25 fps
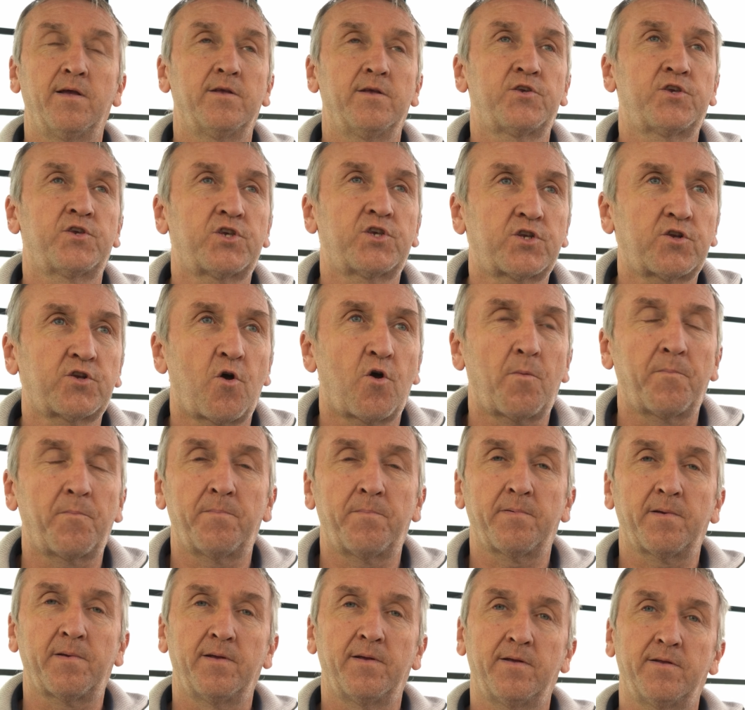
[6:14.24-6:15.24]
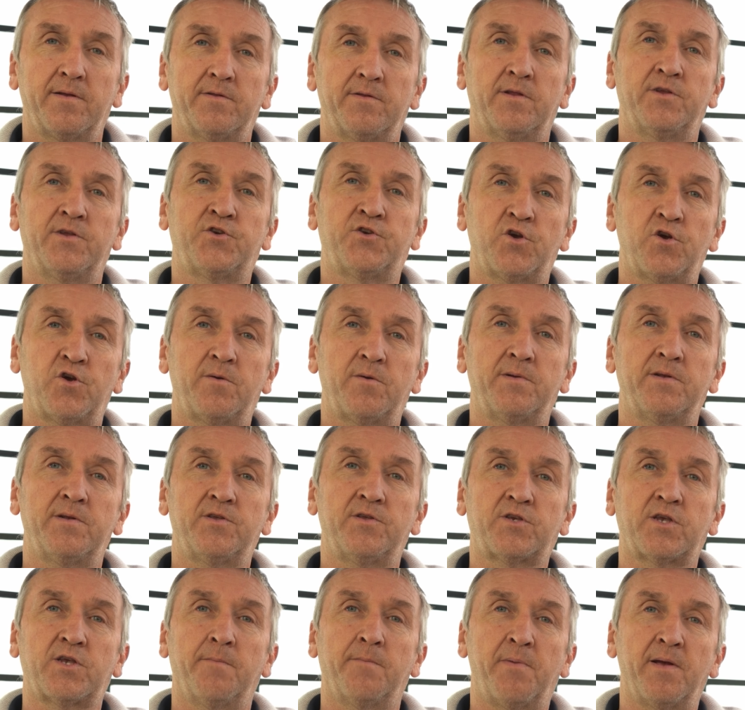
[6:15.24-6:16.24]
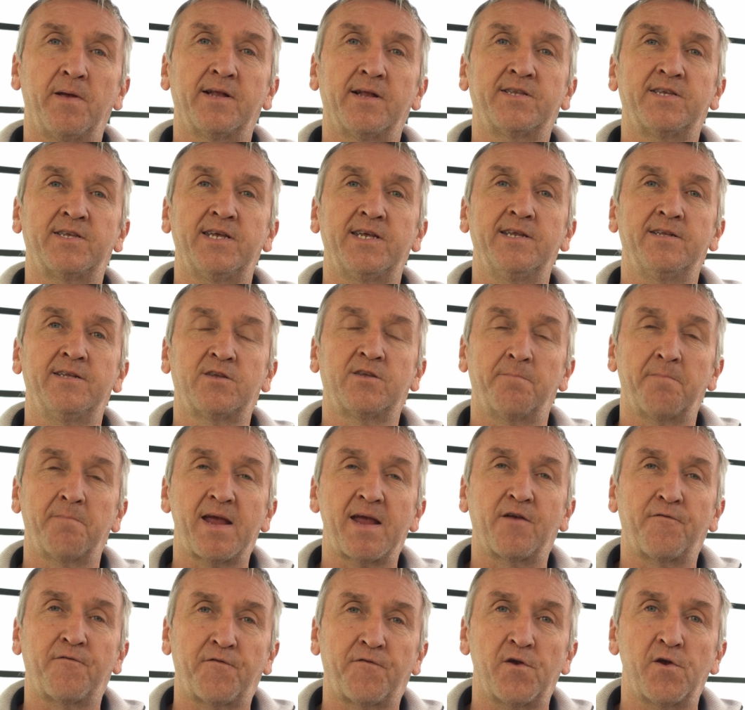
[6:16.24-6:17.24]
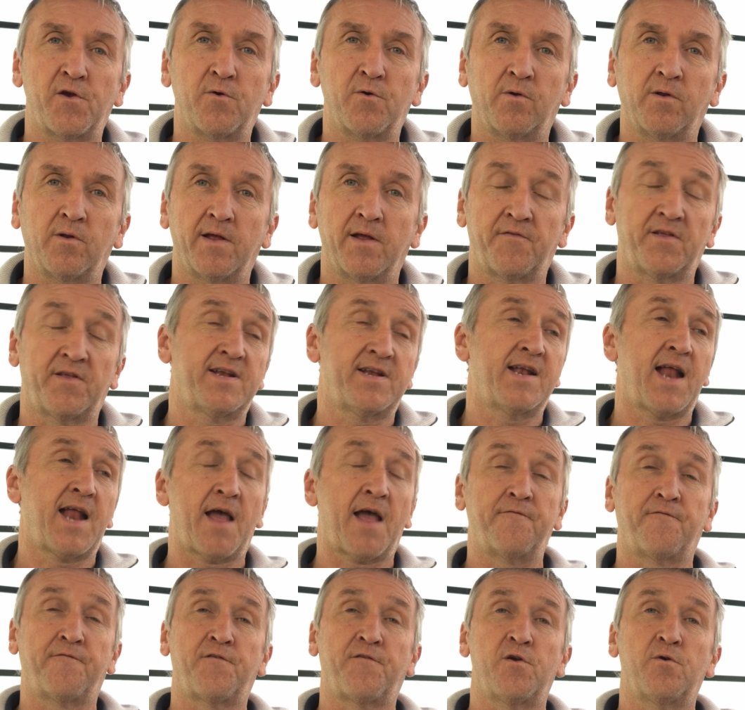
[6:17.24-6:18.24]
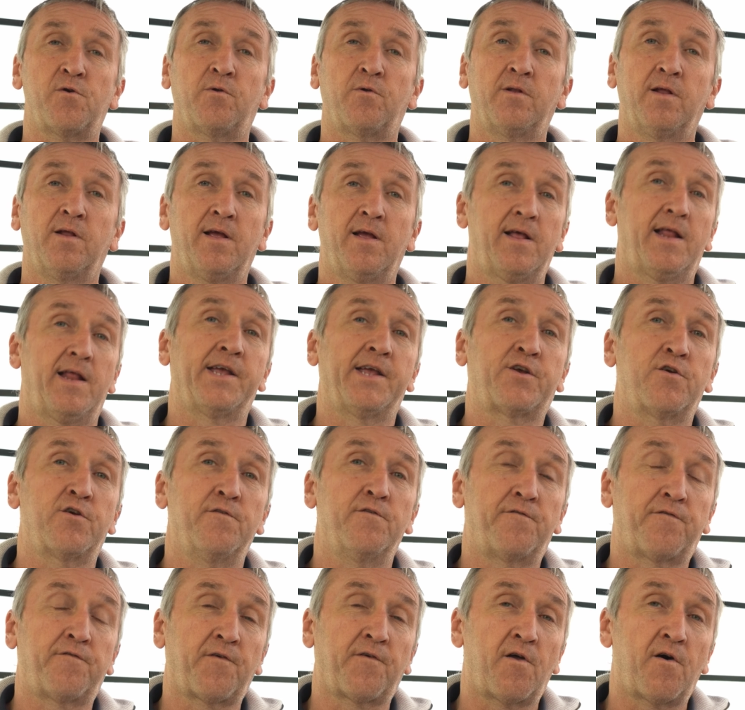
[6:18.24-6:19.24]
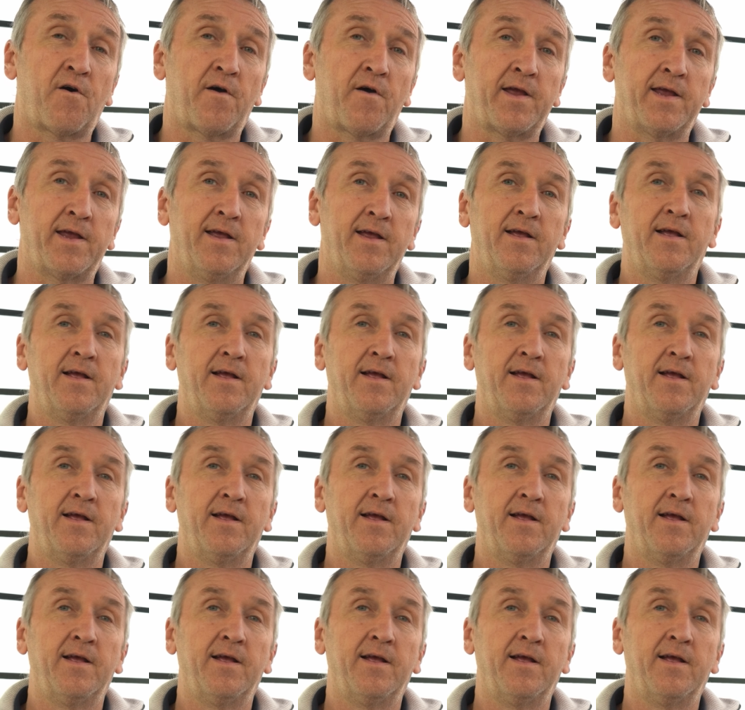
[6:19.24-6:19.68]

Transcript: stop the Germans' ability to make fuel. If they didn't have fuel, they couldn't fly.